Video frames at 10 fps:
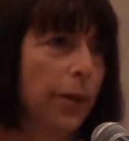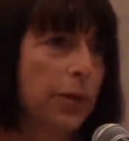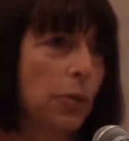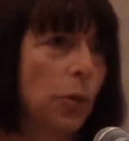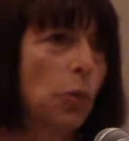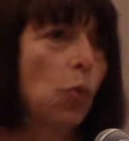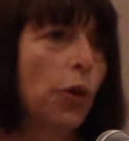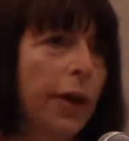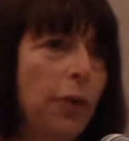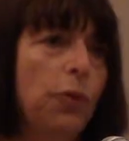So we're
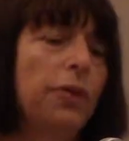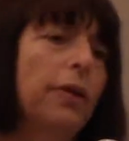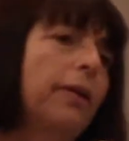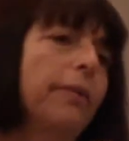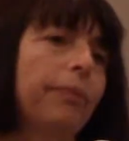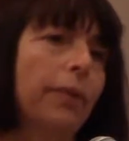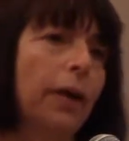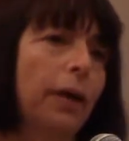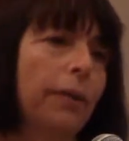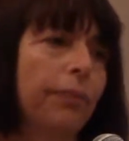working with the
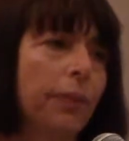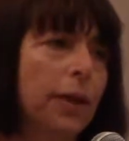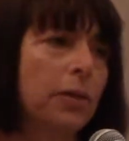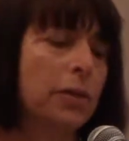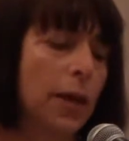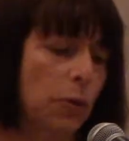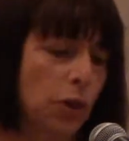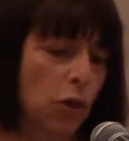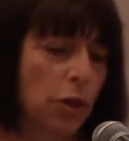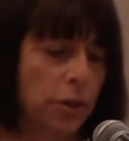English language
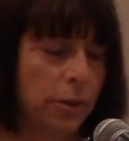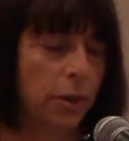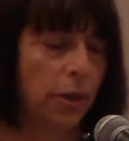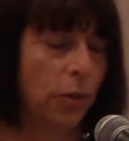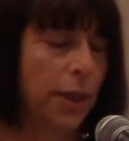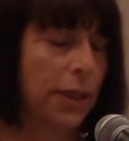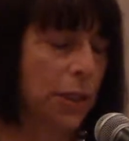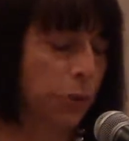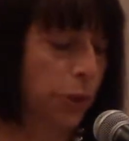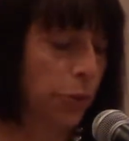arts grades
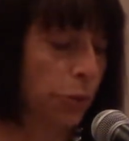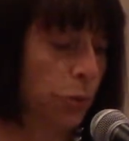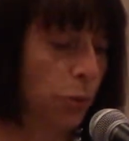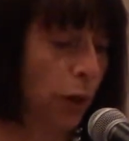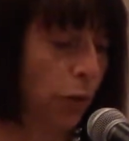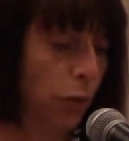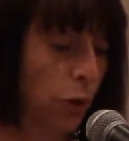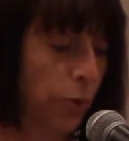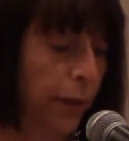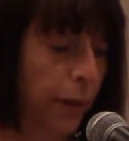3 through 12
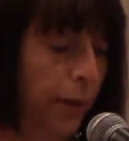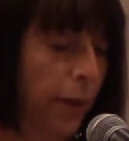rubric.